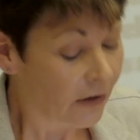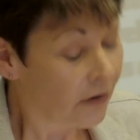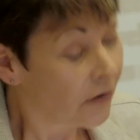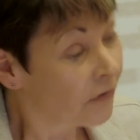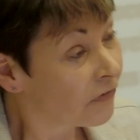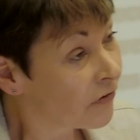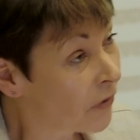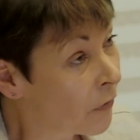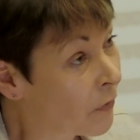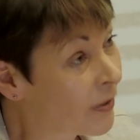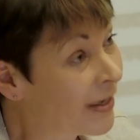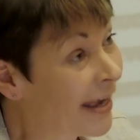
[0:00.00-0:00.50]

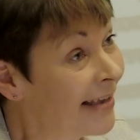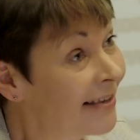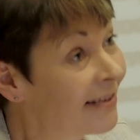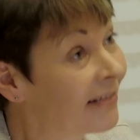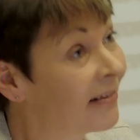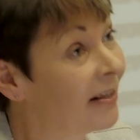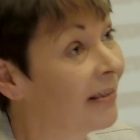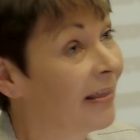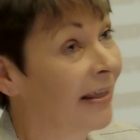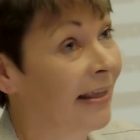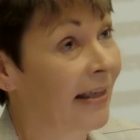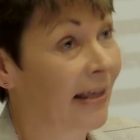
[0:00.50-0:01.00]
So yes
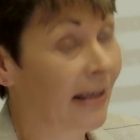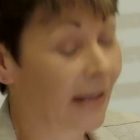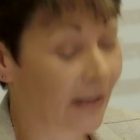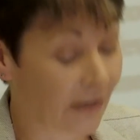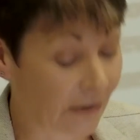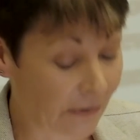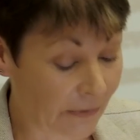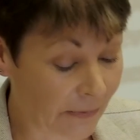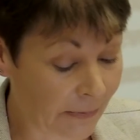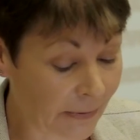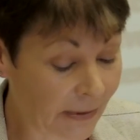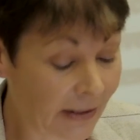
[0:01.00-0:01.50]
to the
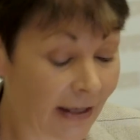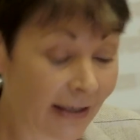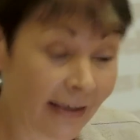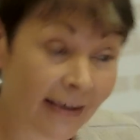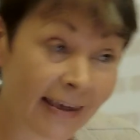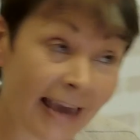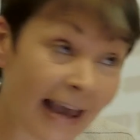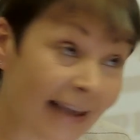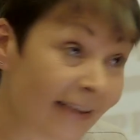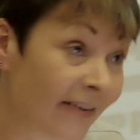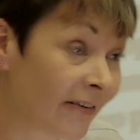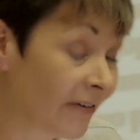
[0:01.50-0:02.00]
EU,
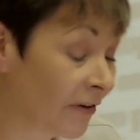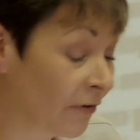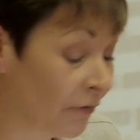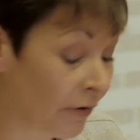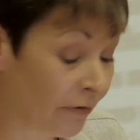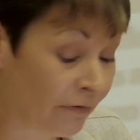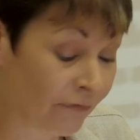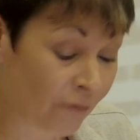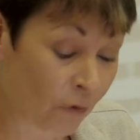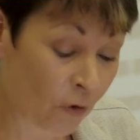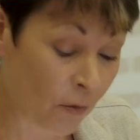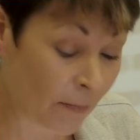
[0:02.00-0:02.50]
yes to
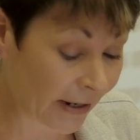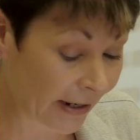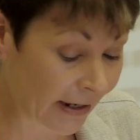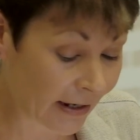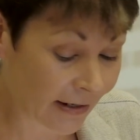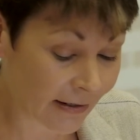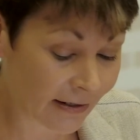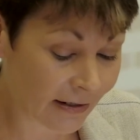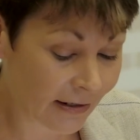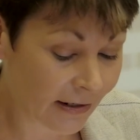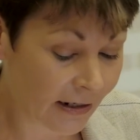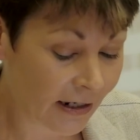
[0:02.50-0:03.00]
reforming
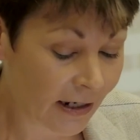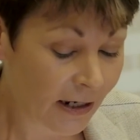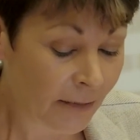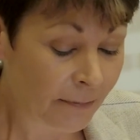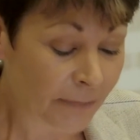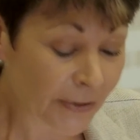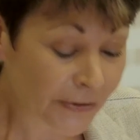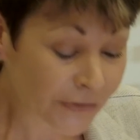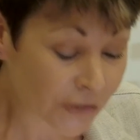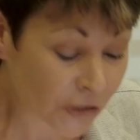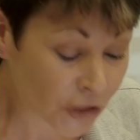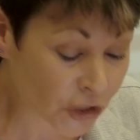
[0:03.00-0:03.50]
it,
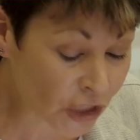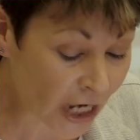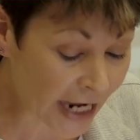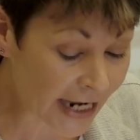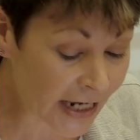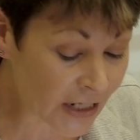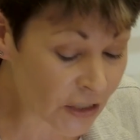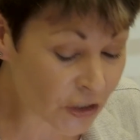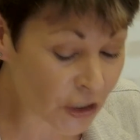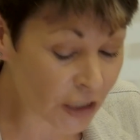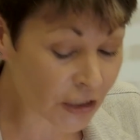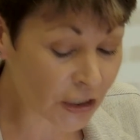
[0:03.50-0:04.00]
but to
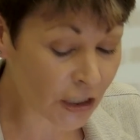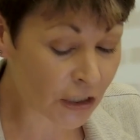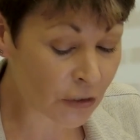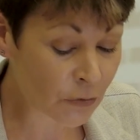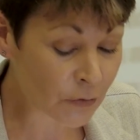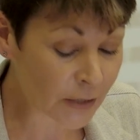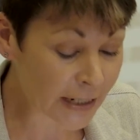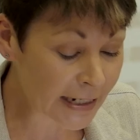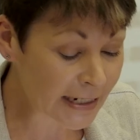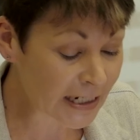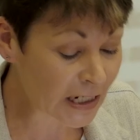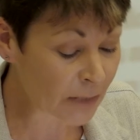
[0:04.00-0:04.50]
change it, you
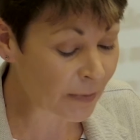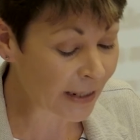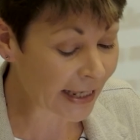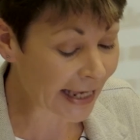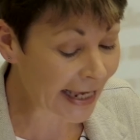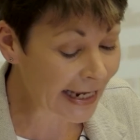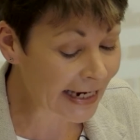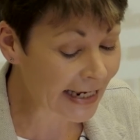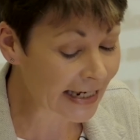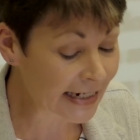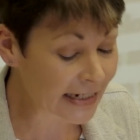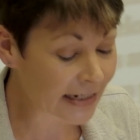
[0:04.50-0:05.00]
need to be
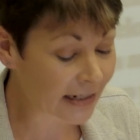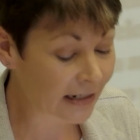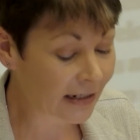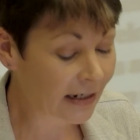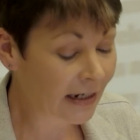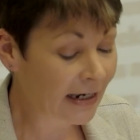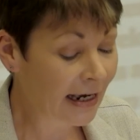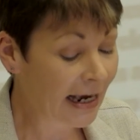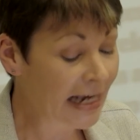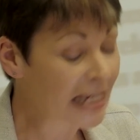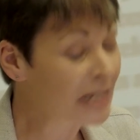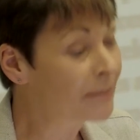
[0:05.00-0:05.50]
in it,
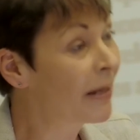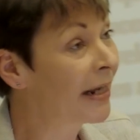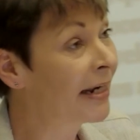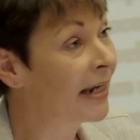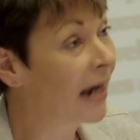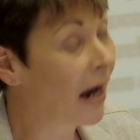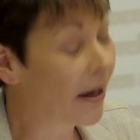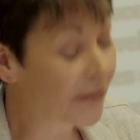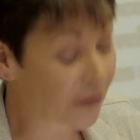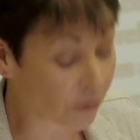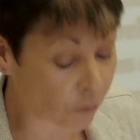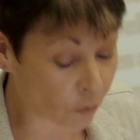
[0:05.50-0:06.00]
as
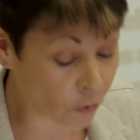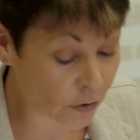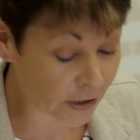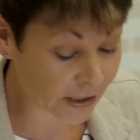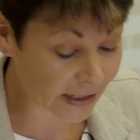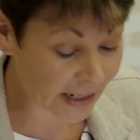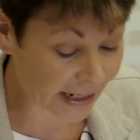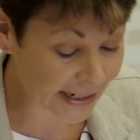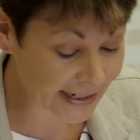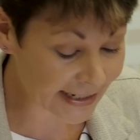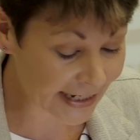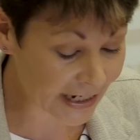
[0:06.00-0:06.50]
many other
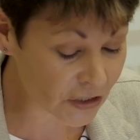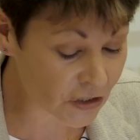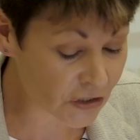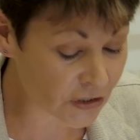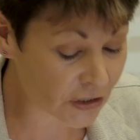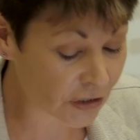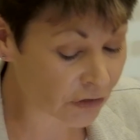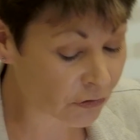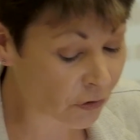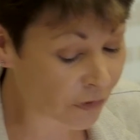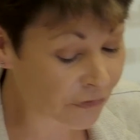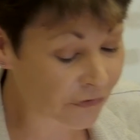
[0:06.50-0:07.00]

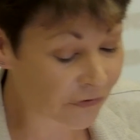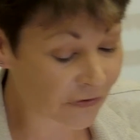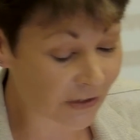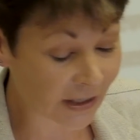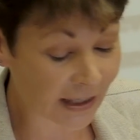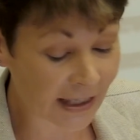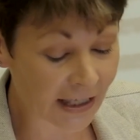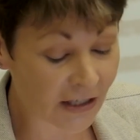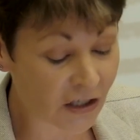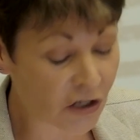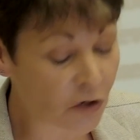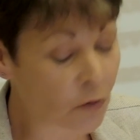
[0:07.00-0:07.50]
organisations across the
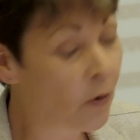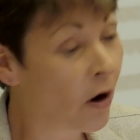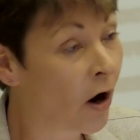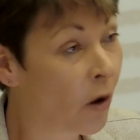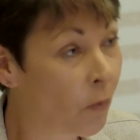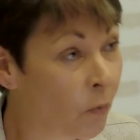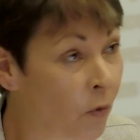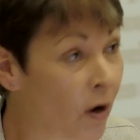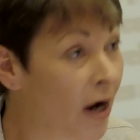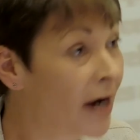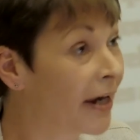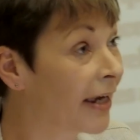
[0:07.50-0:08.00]
EU are
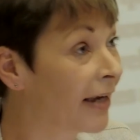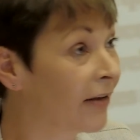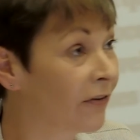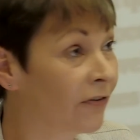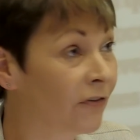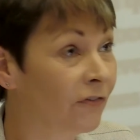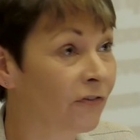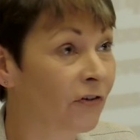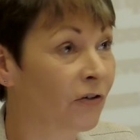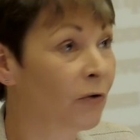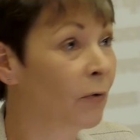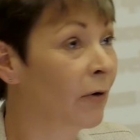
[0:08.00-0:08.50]
working to
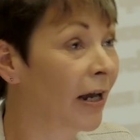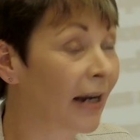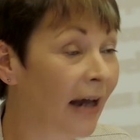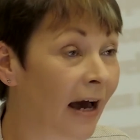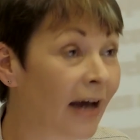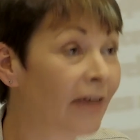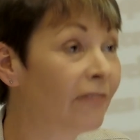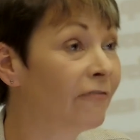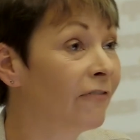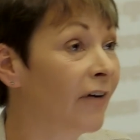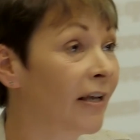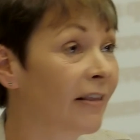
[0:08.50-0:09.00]
do, and
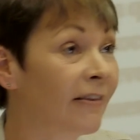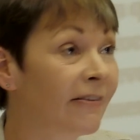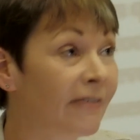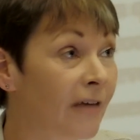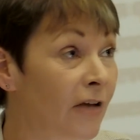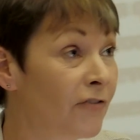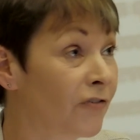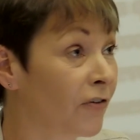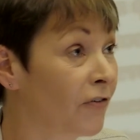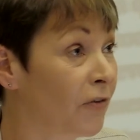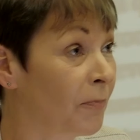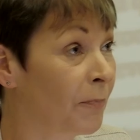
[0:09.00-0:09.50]
I find
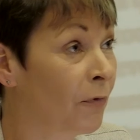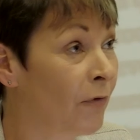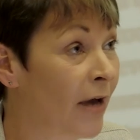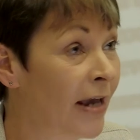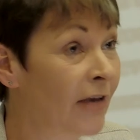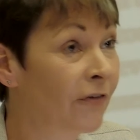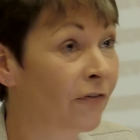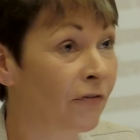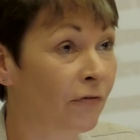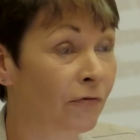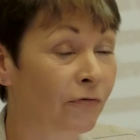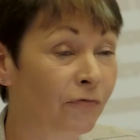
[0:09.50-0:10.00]
such
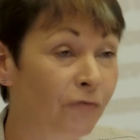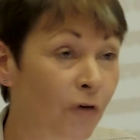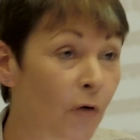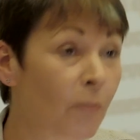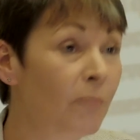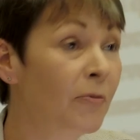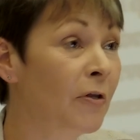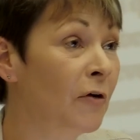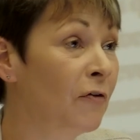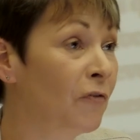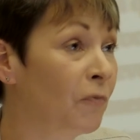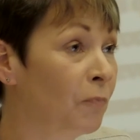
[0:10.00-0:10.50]
inspiration
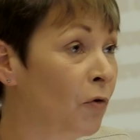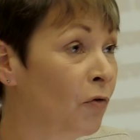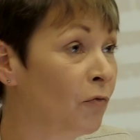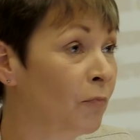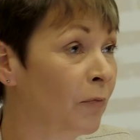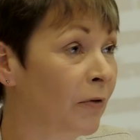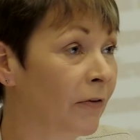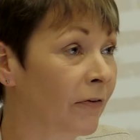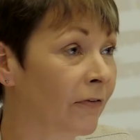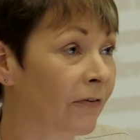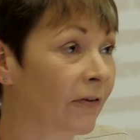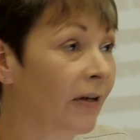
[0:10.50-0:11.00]
from those
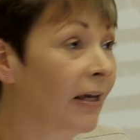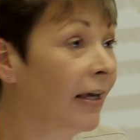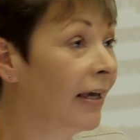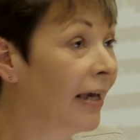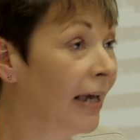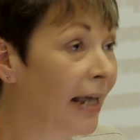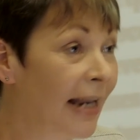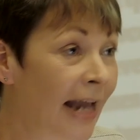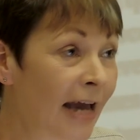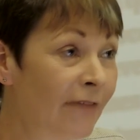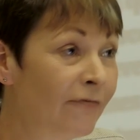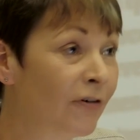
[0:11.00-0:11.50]
movements
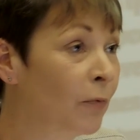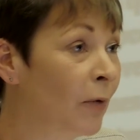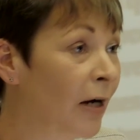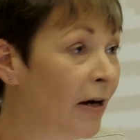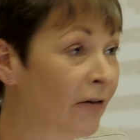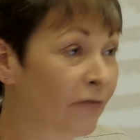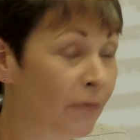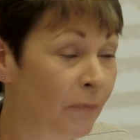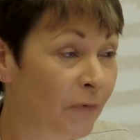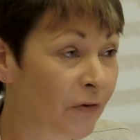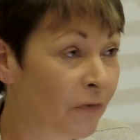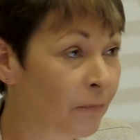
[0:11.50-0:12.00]
in everywhere
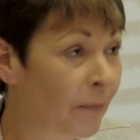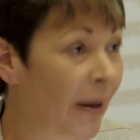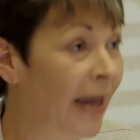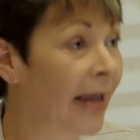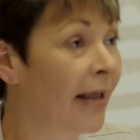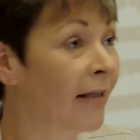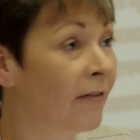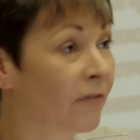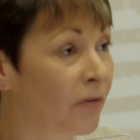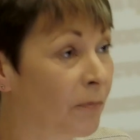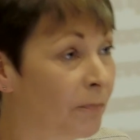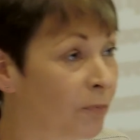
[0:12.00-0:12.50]
from
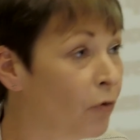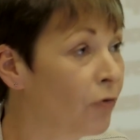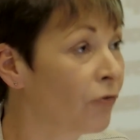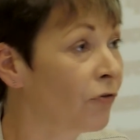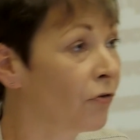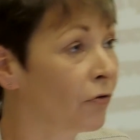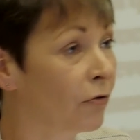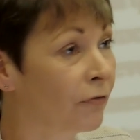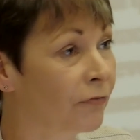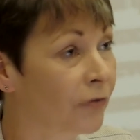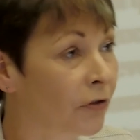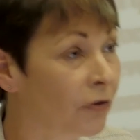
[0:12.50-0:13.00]
Spain to
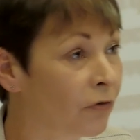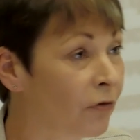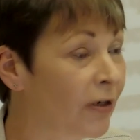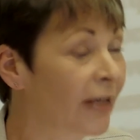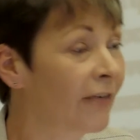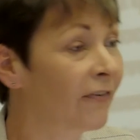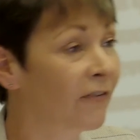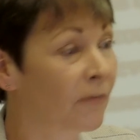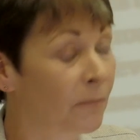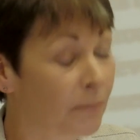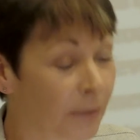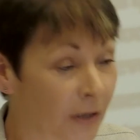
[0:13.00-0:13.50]
Portugal to
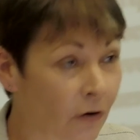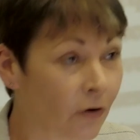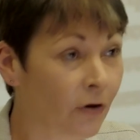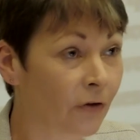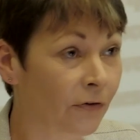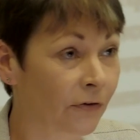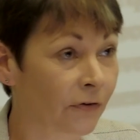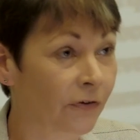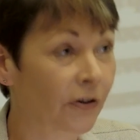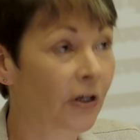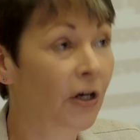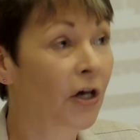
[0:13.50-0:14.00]
Greece and
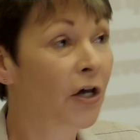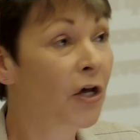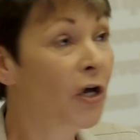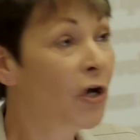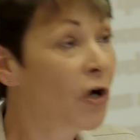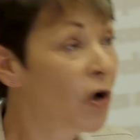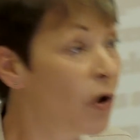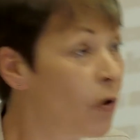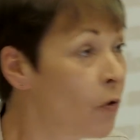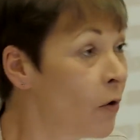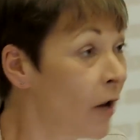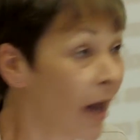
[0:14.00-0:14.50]
beyond,
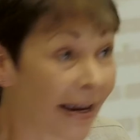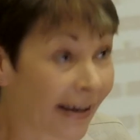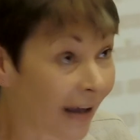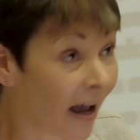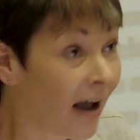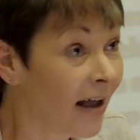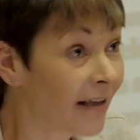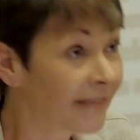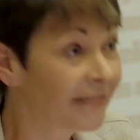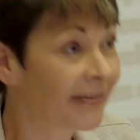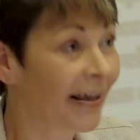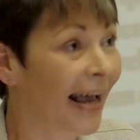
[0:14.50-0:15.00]
who, like
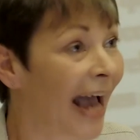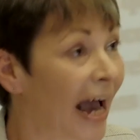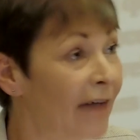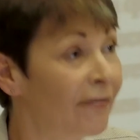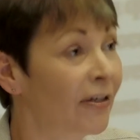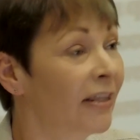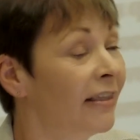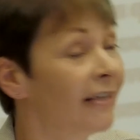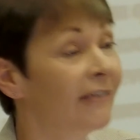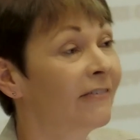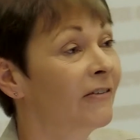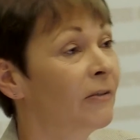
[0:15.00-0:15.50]
us, are
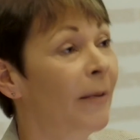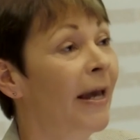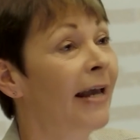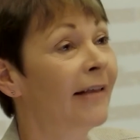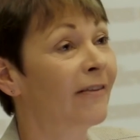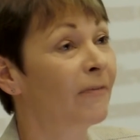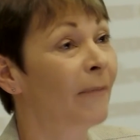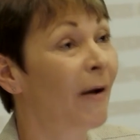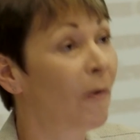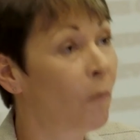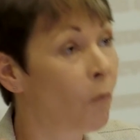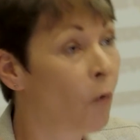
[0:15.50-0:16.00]
having these
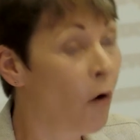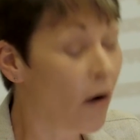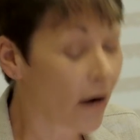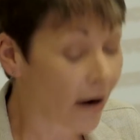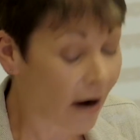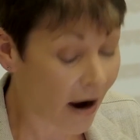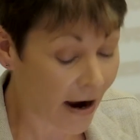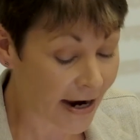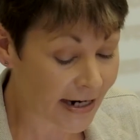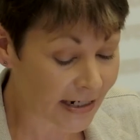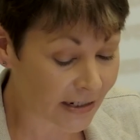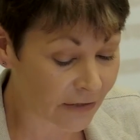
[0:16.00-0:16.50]
debates about what
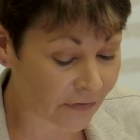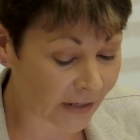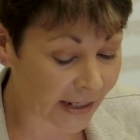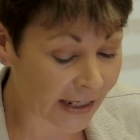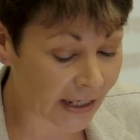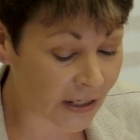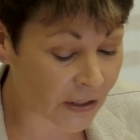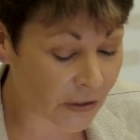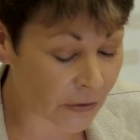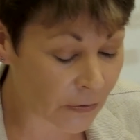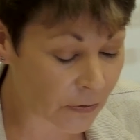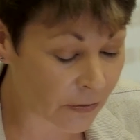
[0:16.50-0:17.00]
kind of
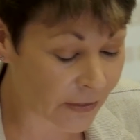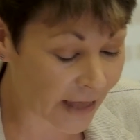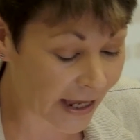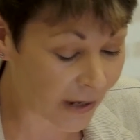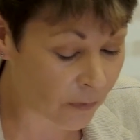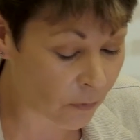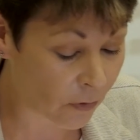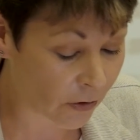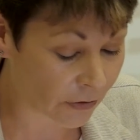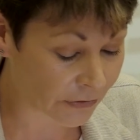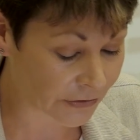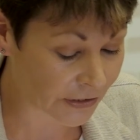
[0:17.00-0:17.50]
EU they
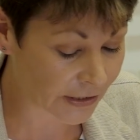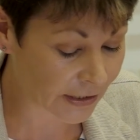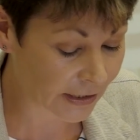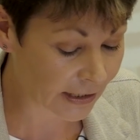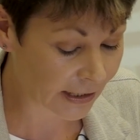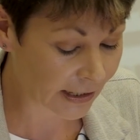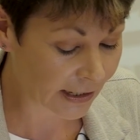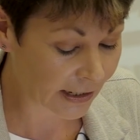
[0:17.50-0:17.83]
want.